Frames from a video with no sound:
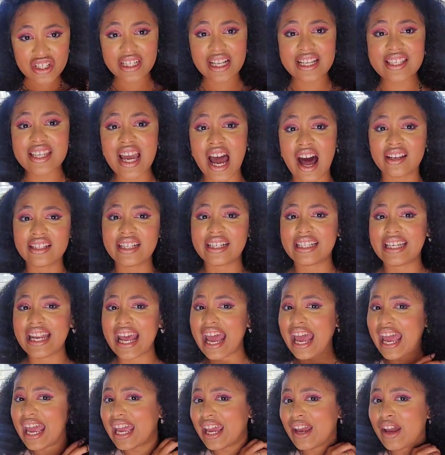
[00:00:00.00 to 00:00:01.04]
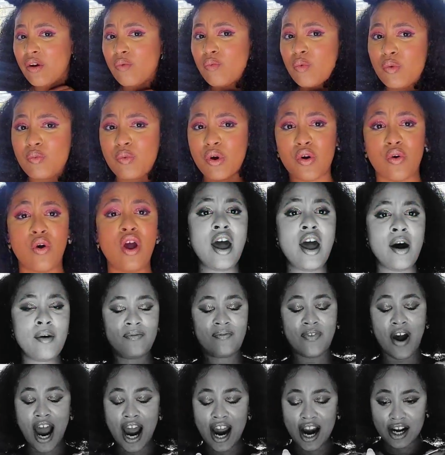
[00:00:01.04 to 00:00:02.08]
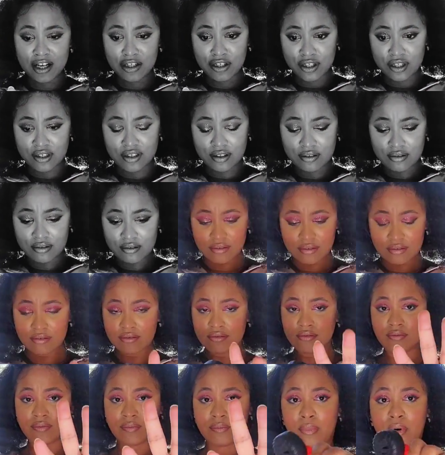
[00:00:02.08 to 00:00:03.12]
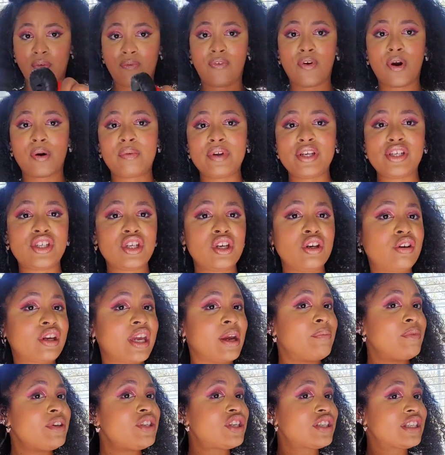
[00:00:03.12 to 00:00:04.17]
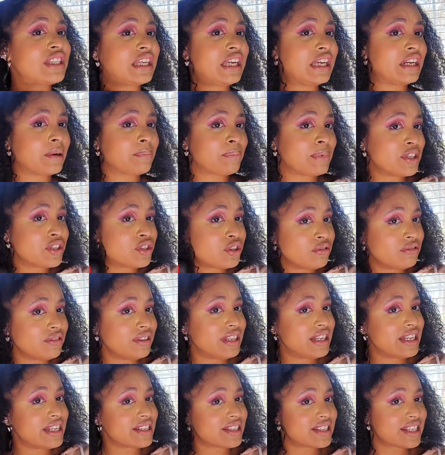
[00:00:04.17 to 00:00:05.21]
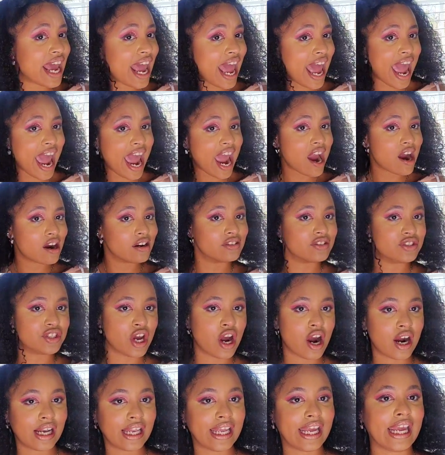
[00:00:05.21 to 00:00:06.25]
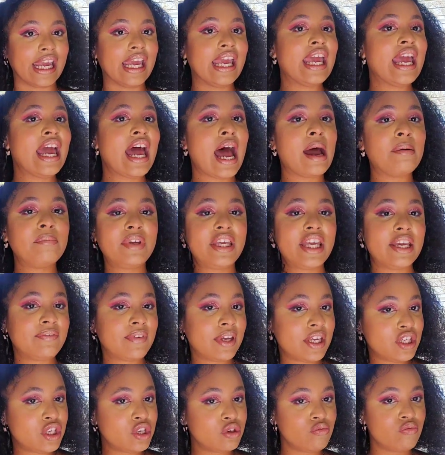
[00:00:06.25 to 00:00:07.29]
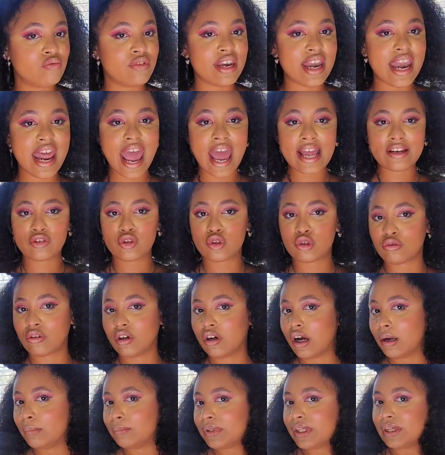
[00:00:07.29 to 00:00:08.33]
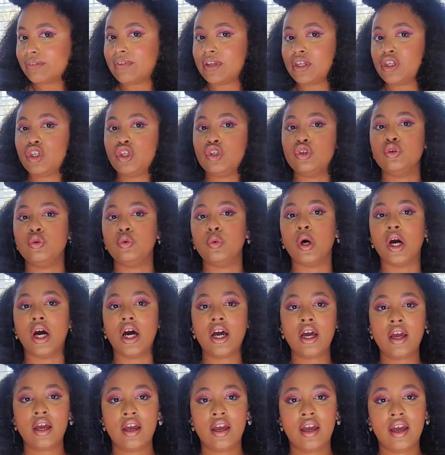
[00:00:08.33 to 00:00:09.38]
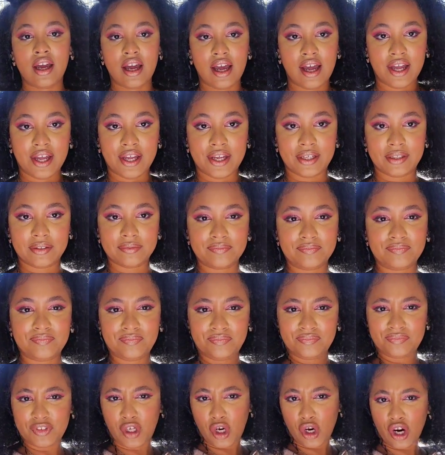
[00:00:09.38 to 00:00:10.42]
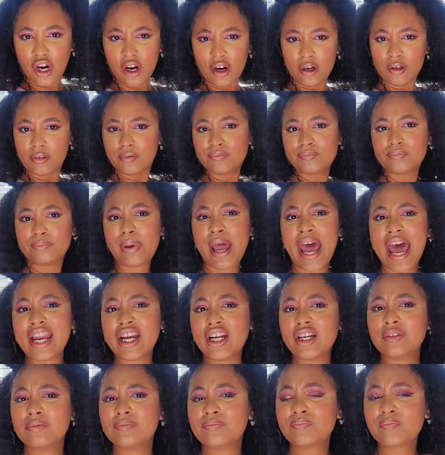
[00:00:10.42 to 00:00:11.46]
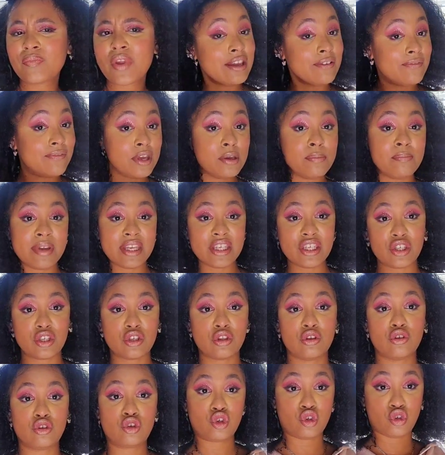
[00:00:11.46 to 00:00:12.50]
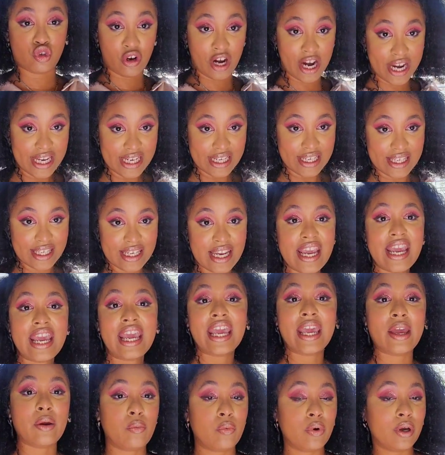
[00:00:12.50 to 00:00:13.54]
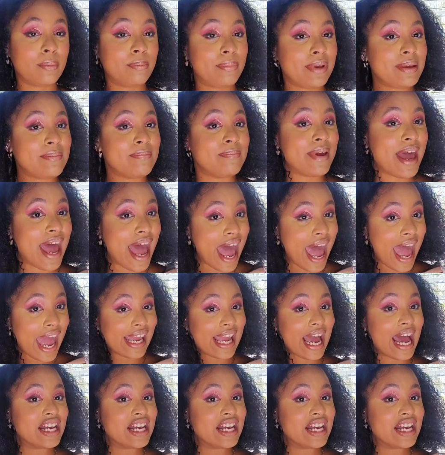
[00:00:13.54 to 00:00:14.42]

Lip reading: Let's call it that. And we'll first, before we do, can we just get up into this hair, darling? I'm giving you natural. I'm giving you curl pattern. If you miss the straight, it will be back.